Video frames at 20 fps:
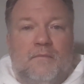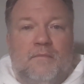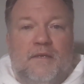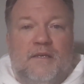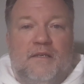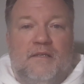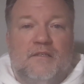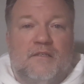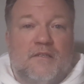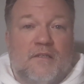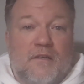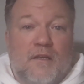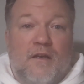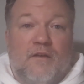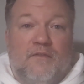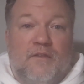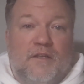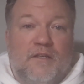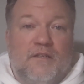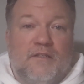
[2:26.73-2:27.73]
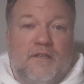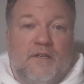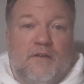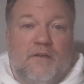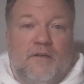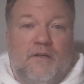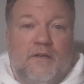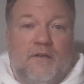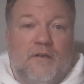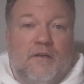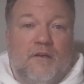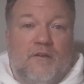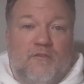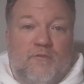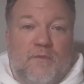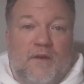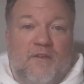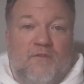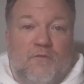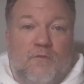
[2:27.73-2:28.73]
piece of the interior
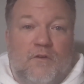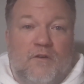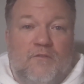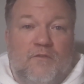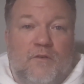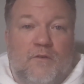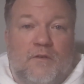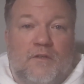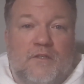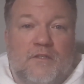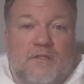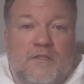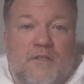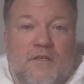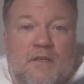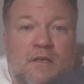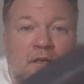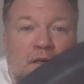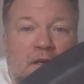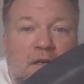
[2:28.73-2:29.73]
of my Ford Focus.